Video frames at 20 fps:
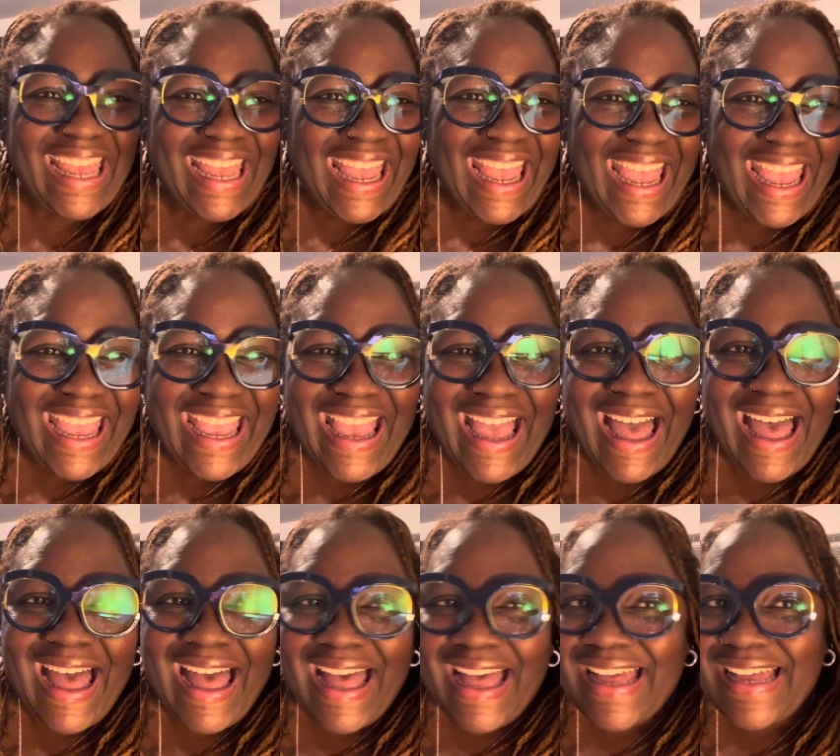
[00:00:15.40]
Hey
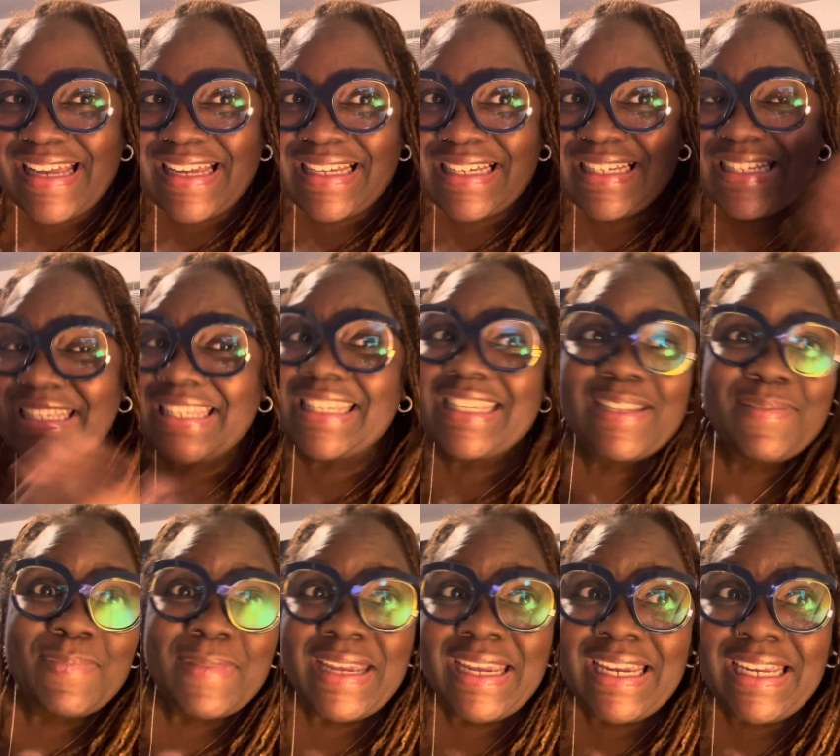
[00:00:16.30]
guys, it's
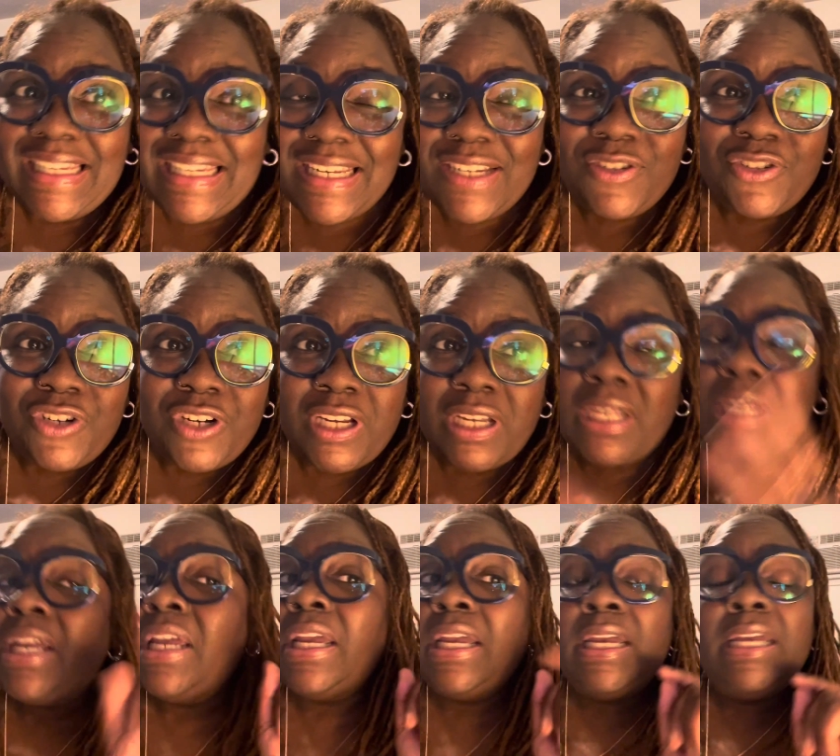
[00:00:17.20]
me, Deidre.
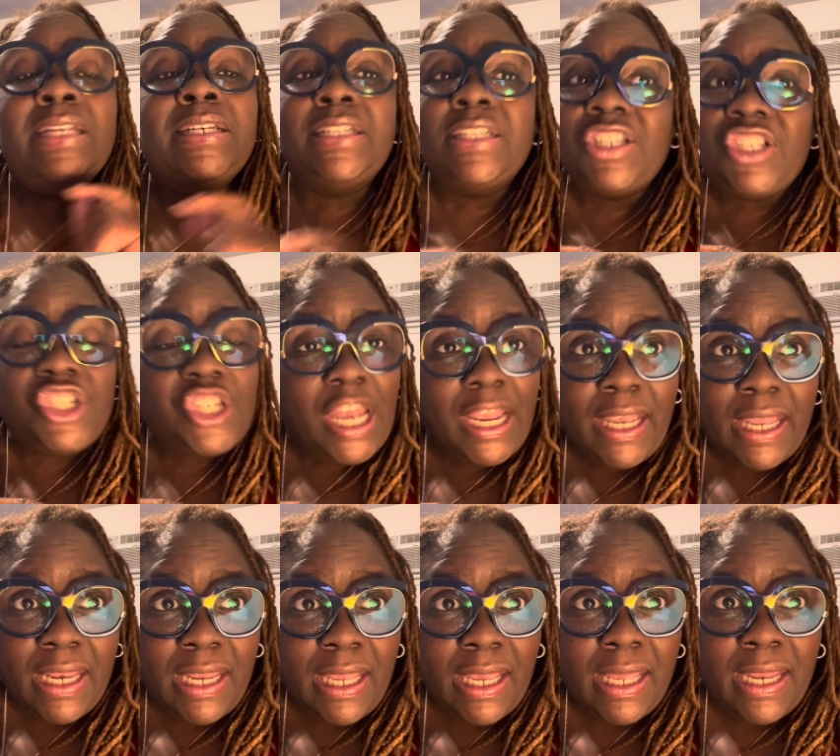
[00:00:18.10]
Just
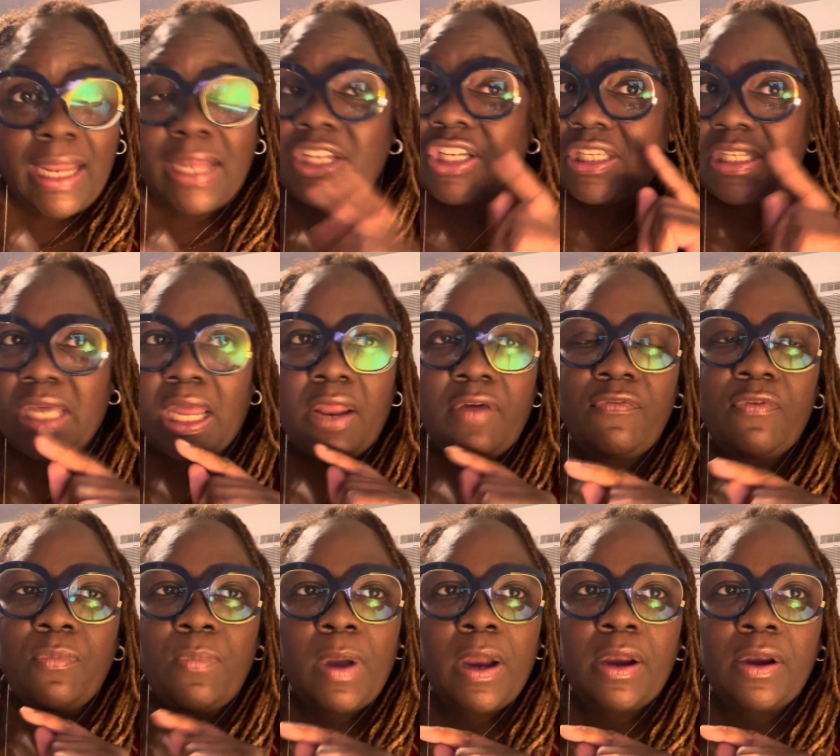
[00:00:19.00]
checking in. I just got off
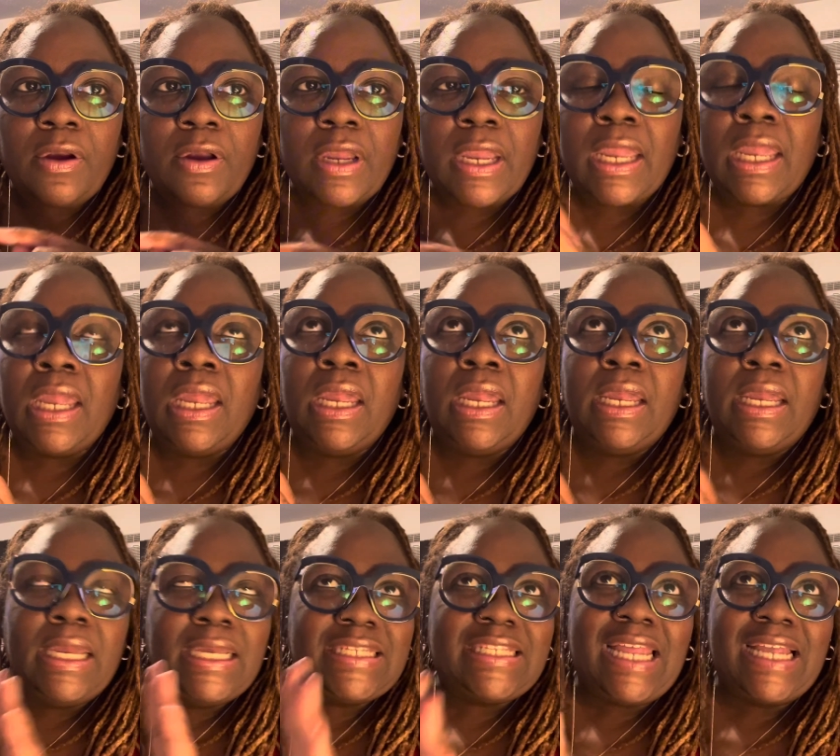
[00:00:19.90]
of work.
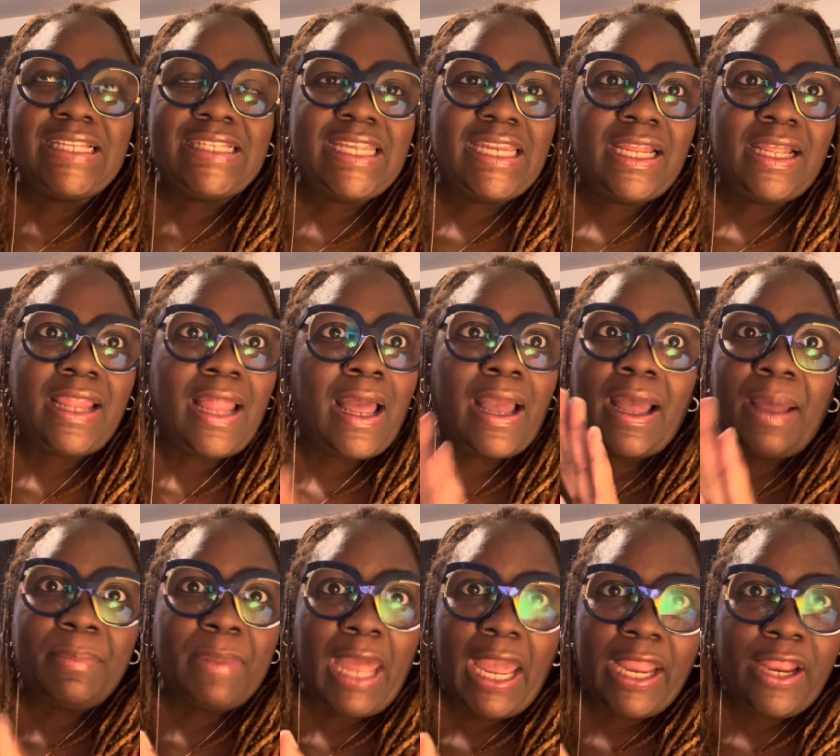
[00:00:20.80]
It's like 10 o'clock.
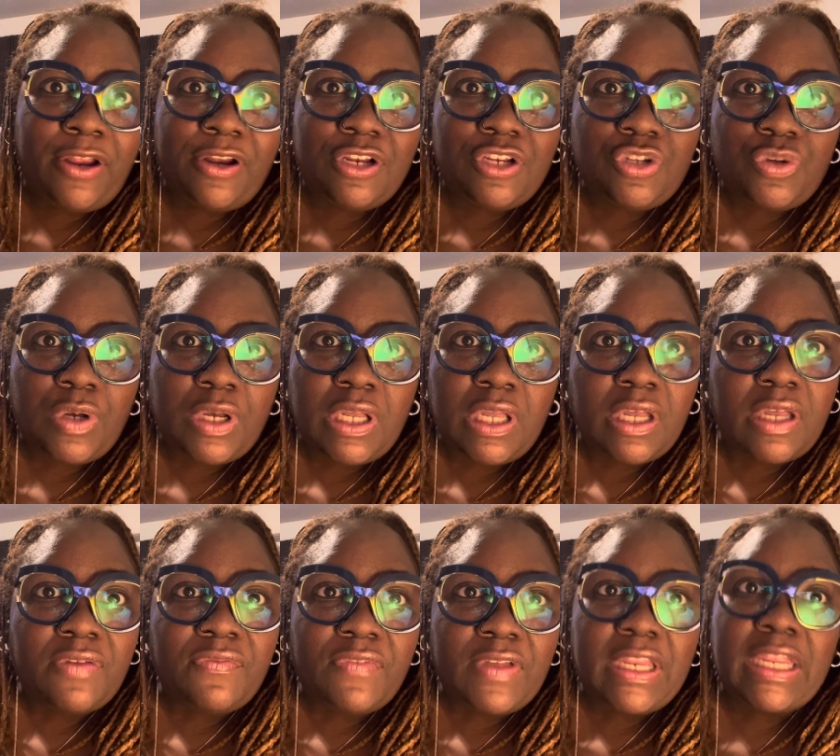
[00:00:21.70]
I'm not here to do a
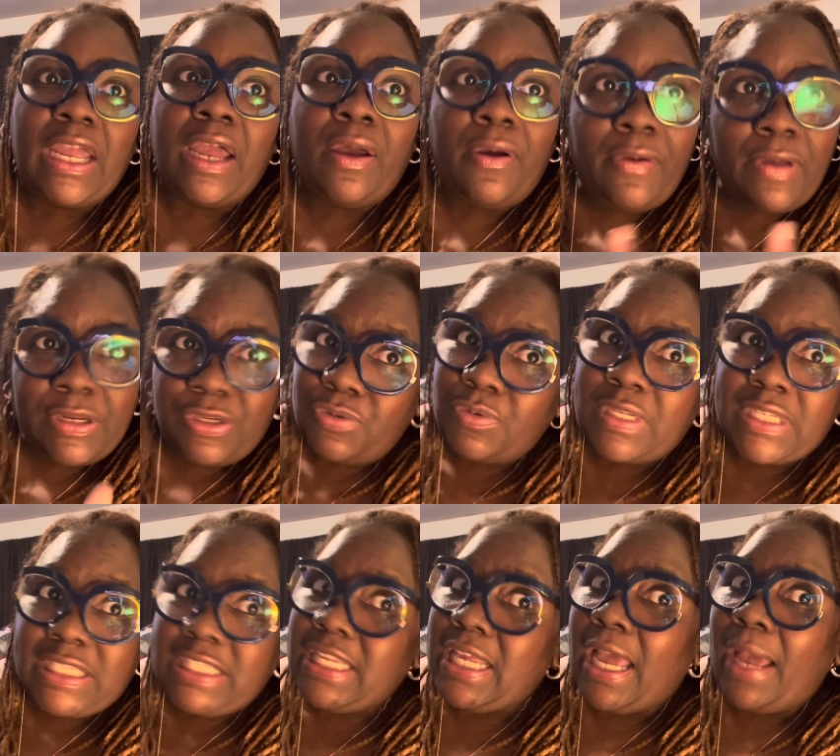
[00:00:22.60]
cooking video. As you can
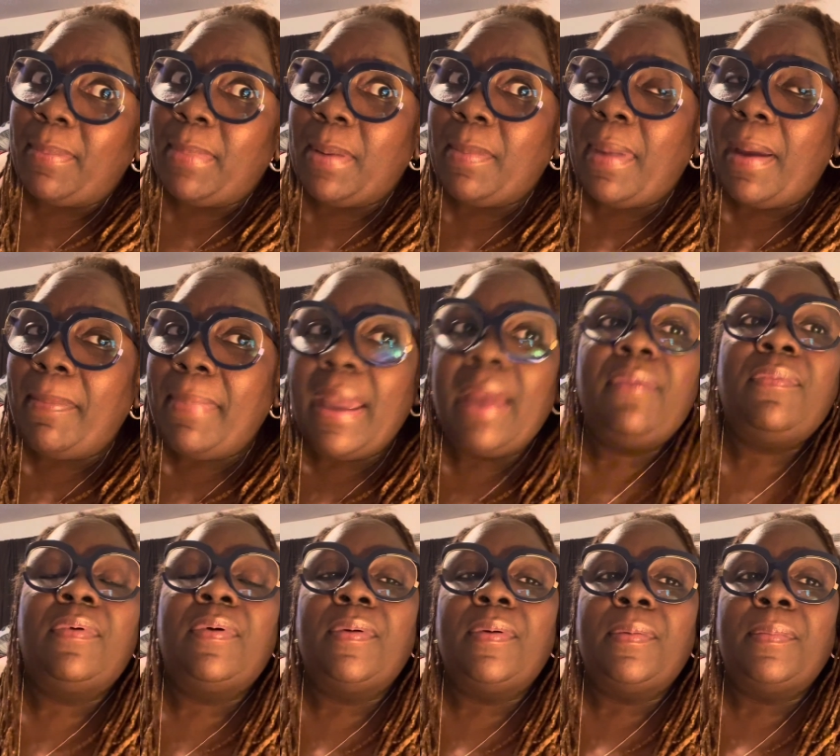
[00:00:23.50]
see, I'm in my
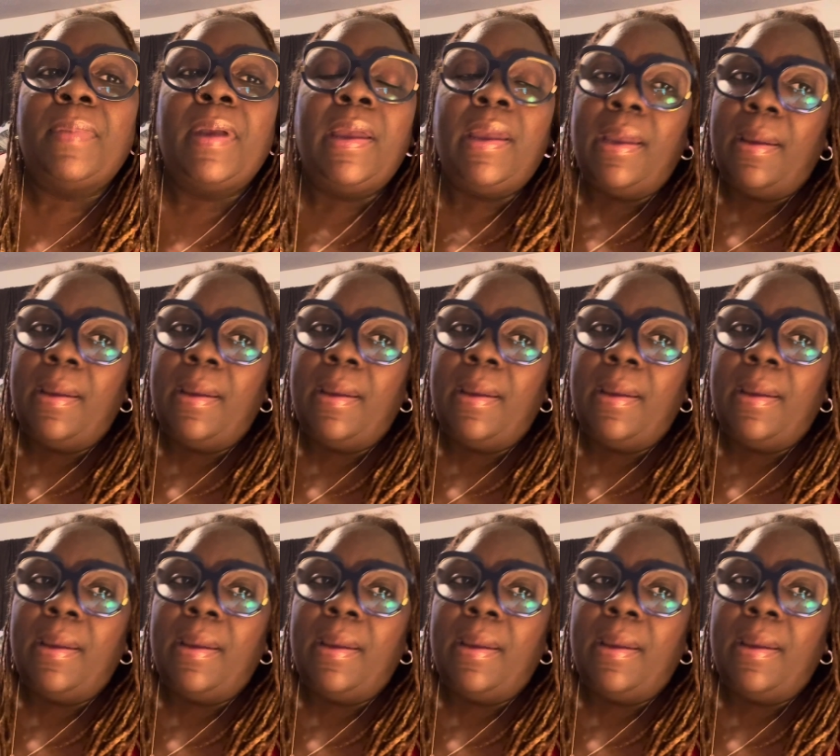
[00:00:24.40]
bedroom.